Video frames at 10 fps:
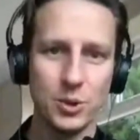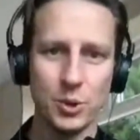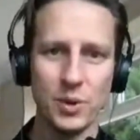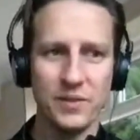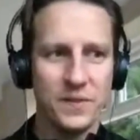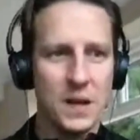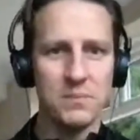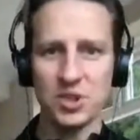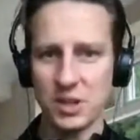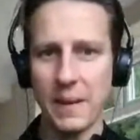or if
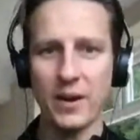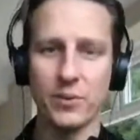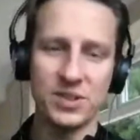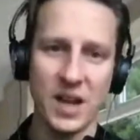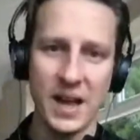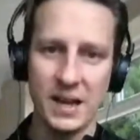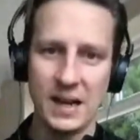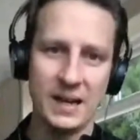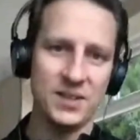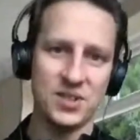I'm just about to
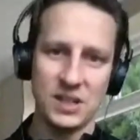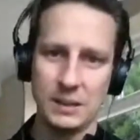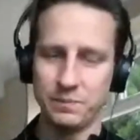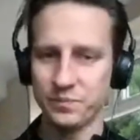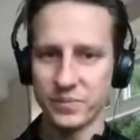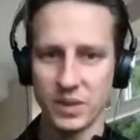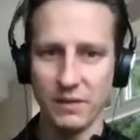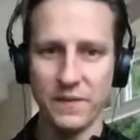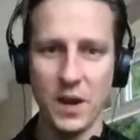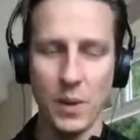retire and it's a
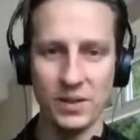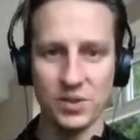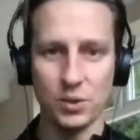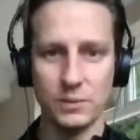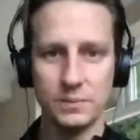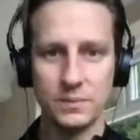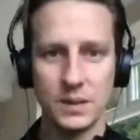farewell tour.